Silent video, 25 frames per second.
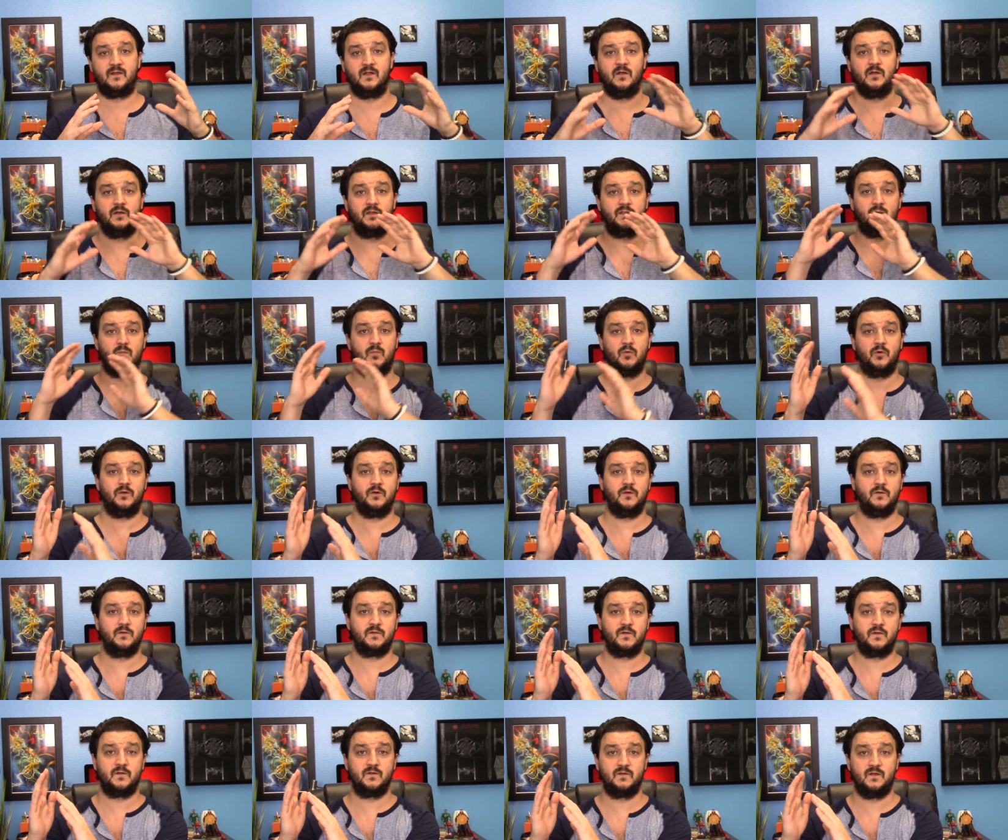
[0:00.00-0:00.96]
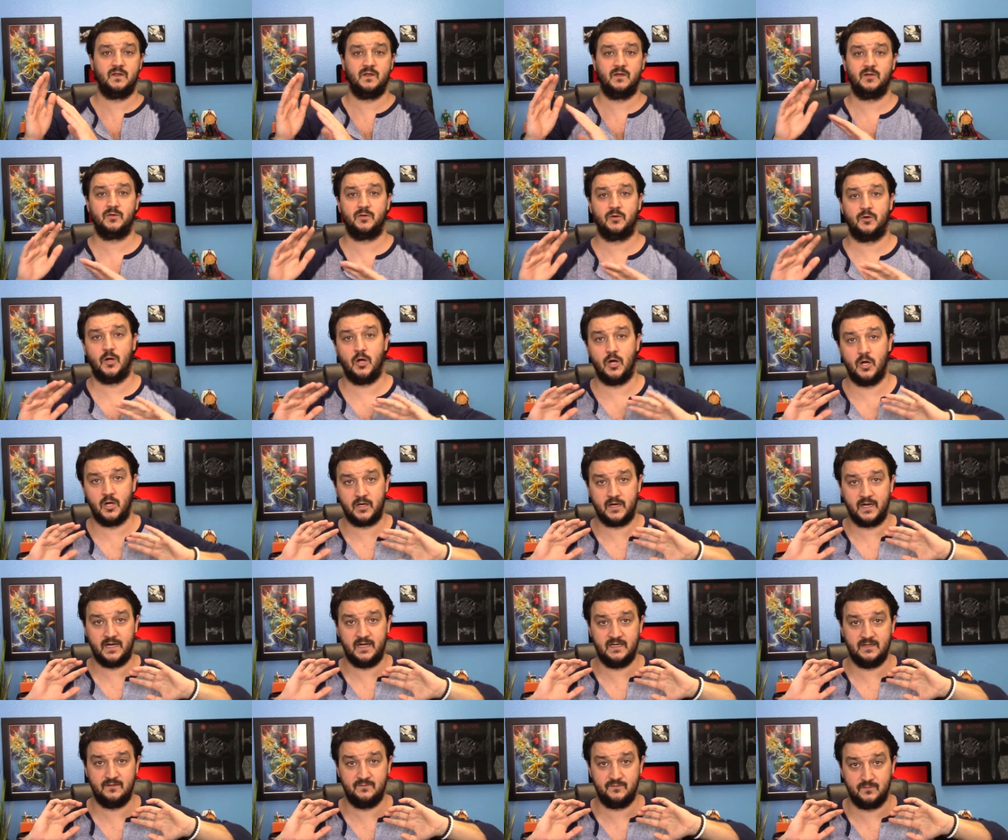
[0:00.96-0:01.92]
Guild and the Producers Guild are all
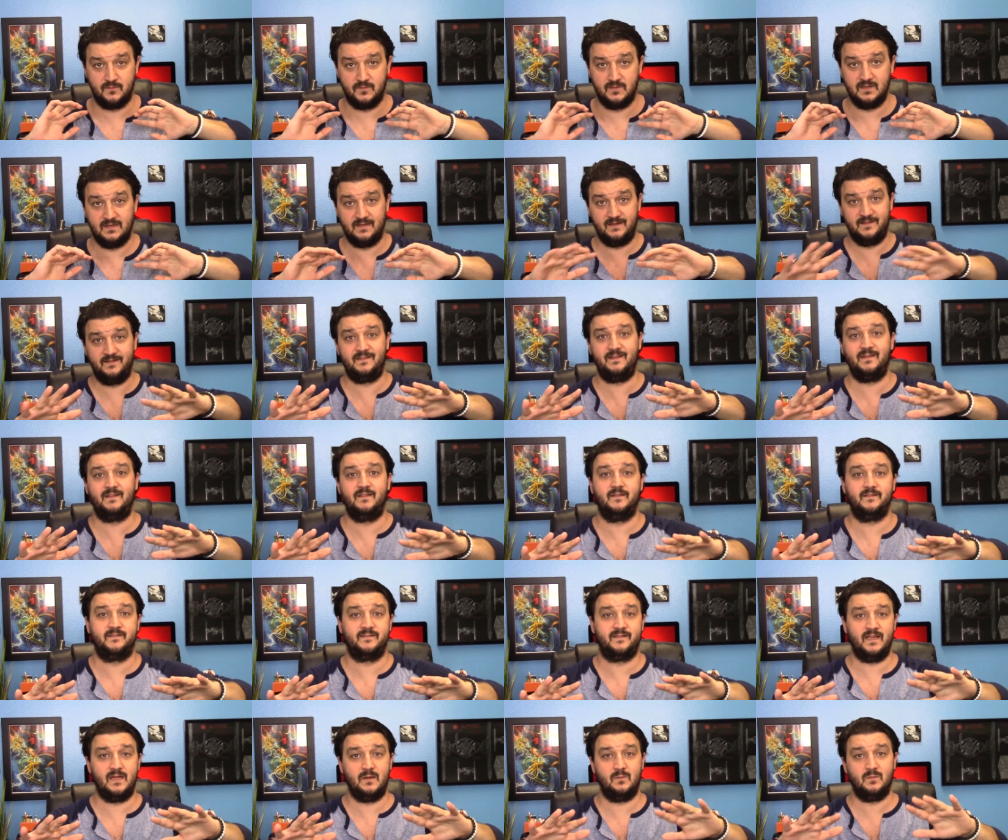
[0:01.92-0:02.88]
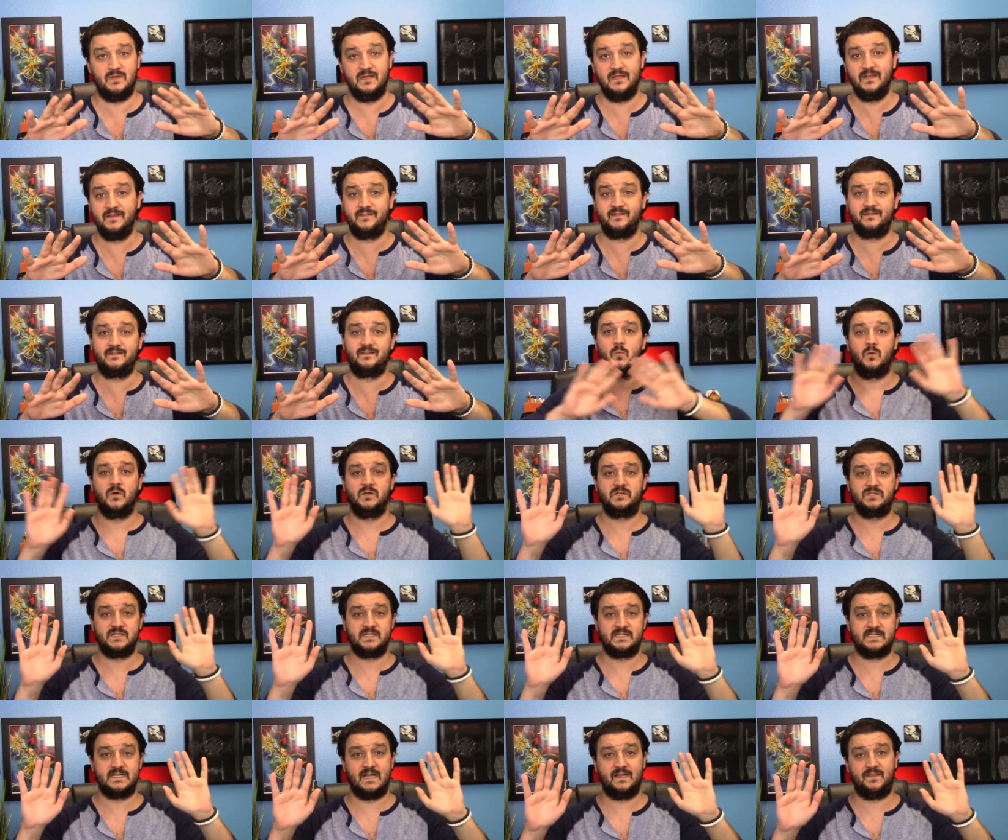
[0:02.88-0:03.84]
kind of releasing the same list, which
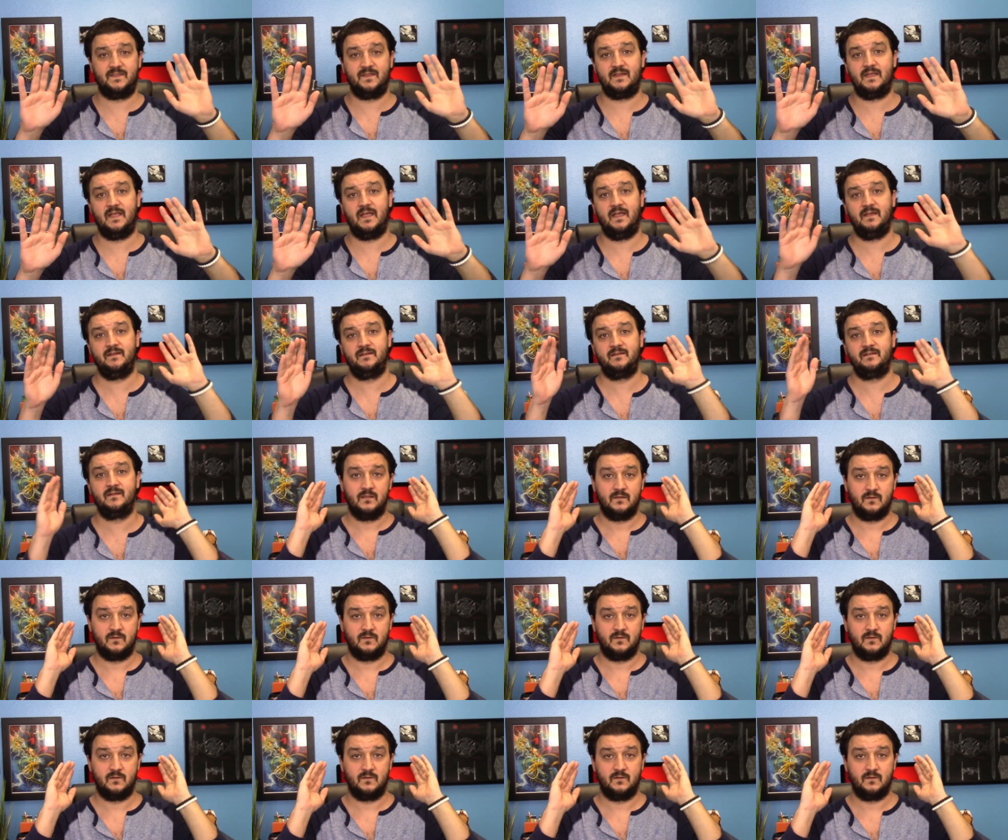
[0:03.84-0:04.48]
is not the case.